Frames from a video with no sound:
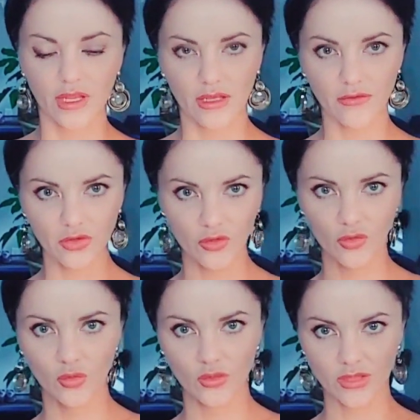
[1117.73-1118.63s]
If you
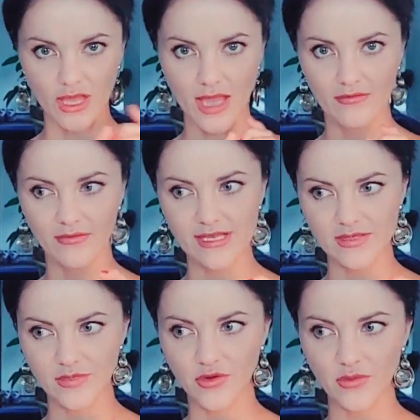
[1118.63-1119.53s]
will have this
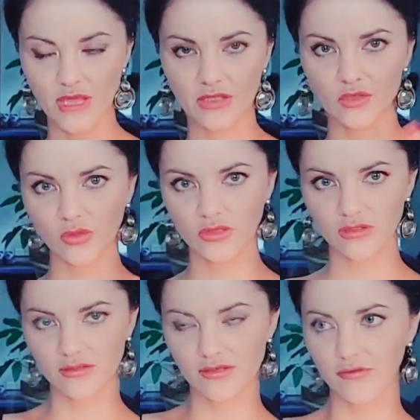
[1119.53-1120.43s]
experiment, you
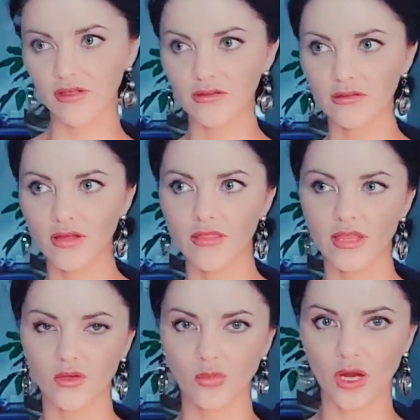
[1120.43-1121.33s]
will feel
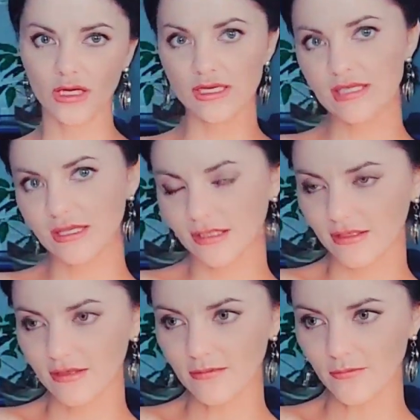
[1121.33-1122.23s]
that your body is
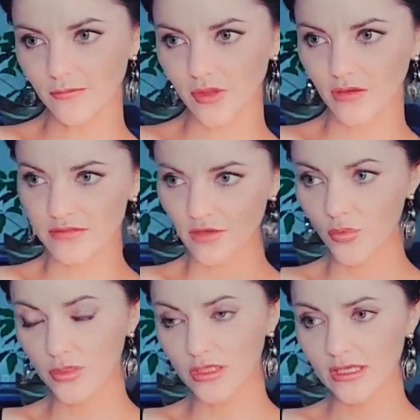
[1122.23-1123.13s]
clean after
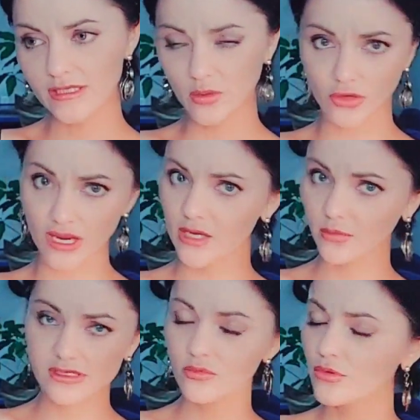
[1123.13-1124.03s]
herbal cleansing or
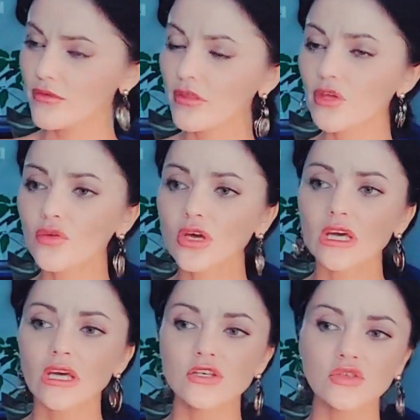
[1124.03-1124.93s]
enemas, wherever you
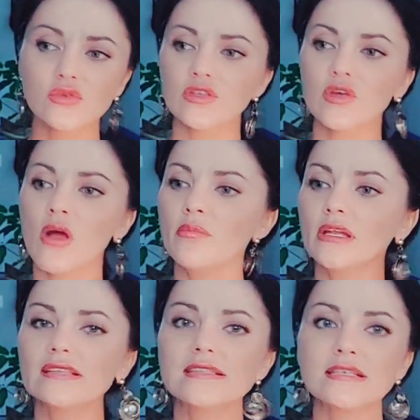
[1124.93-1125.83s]
choose. You know, I'm not
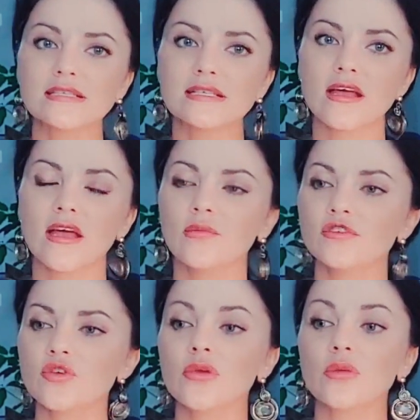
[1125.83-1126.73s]
insisting, I'm
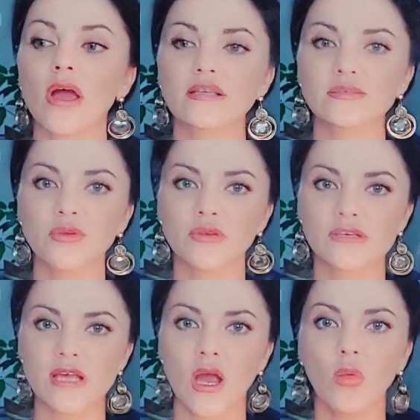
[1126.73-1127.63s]
showing my
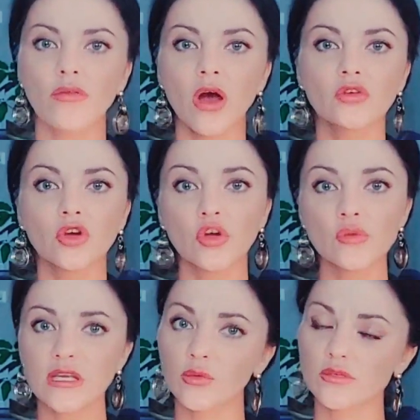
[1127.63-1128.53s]
experience. Without
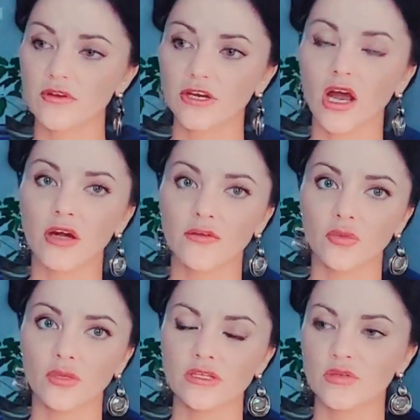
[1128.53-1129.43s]
herbs, it was very hard for
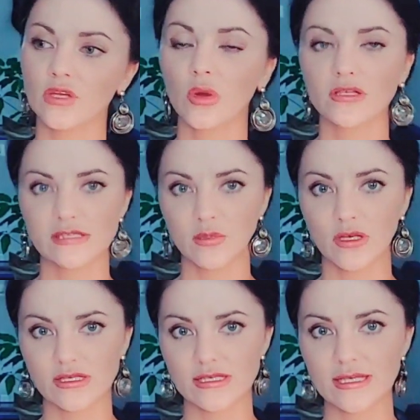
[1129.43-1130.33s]
me to eat once,
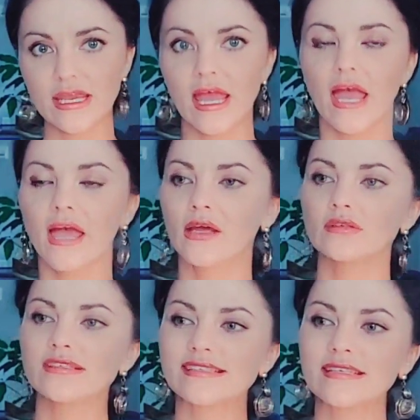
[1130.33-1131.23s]
once a day, and I
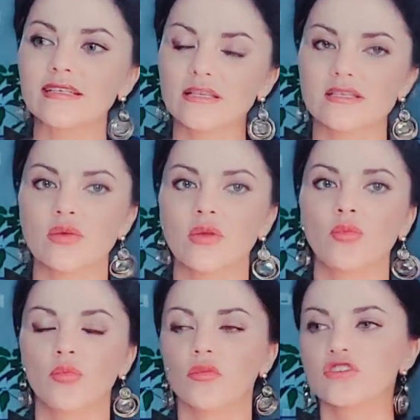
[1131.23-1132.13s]
was still consuming
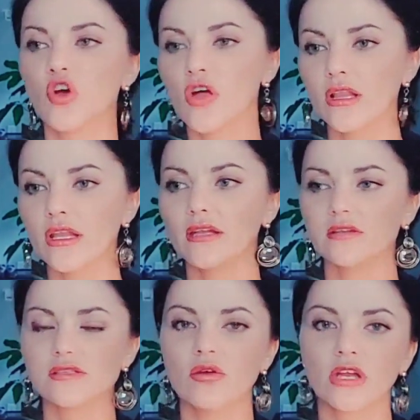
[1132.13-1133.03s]
chocolate
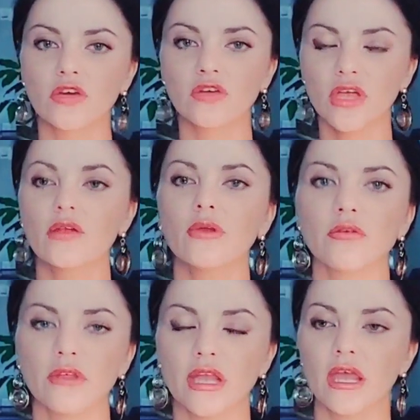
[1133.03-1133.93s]
and so on. I couldn't get rid
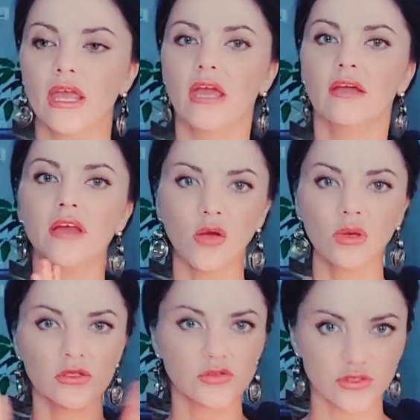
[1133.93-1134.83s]
of it. Now,
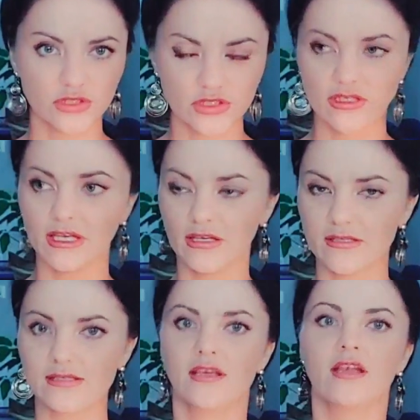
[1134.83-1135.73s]
my nutrition
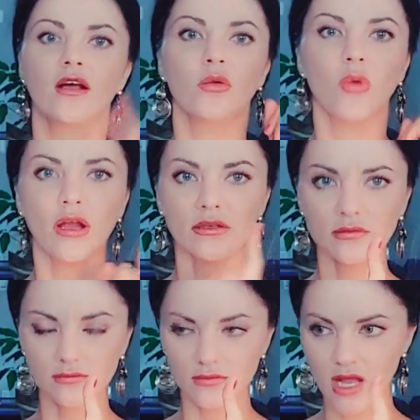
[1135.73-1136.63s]
is one
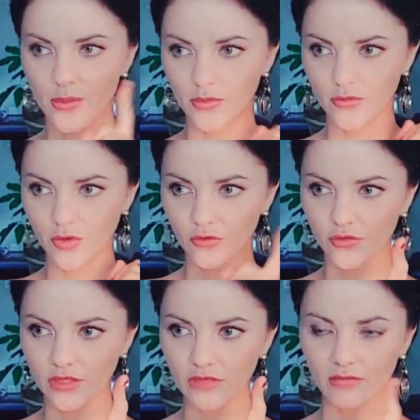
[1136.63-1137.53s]
cup of
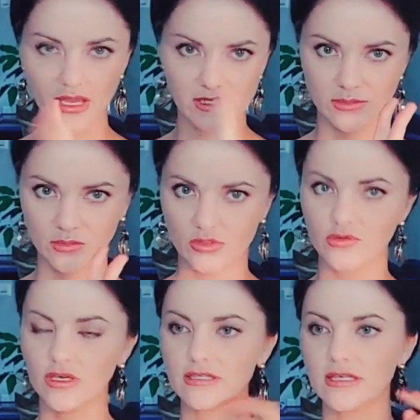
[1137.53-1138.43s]
coffee, maximum
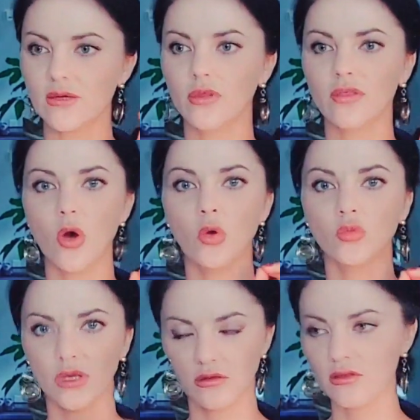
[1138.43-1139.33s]
two a day with
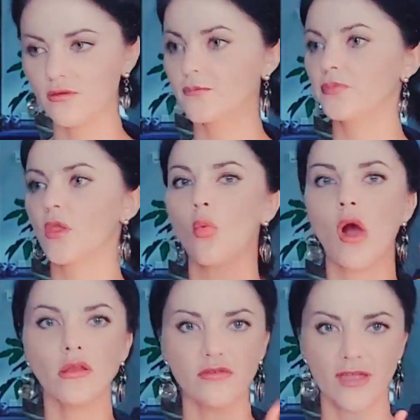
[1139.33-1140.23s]
oat milk,
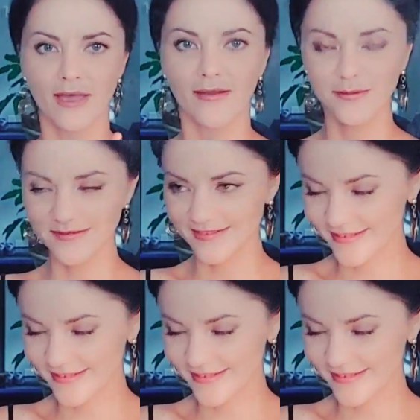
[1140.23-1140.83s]
one avocado,